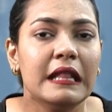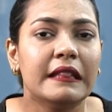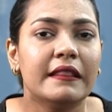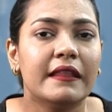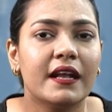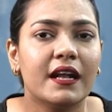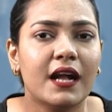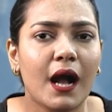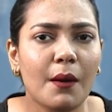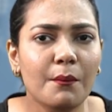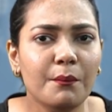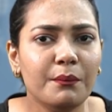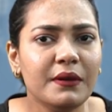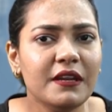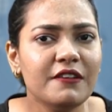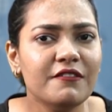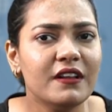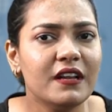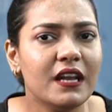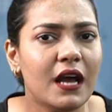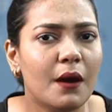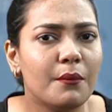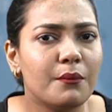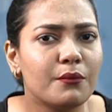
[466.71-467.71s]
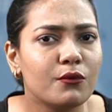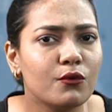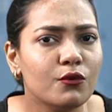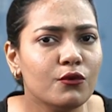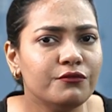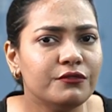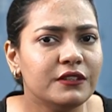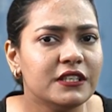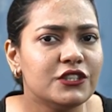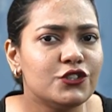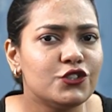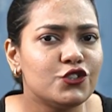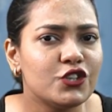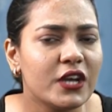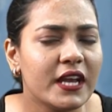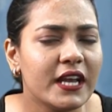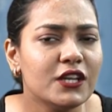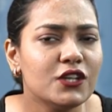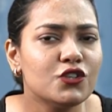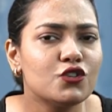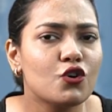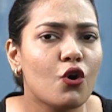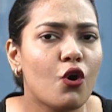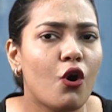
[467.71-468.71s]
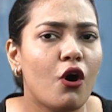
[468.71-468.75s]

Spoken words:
the company will approve the change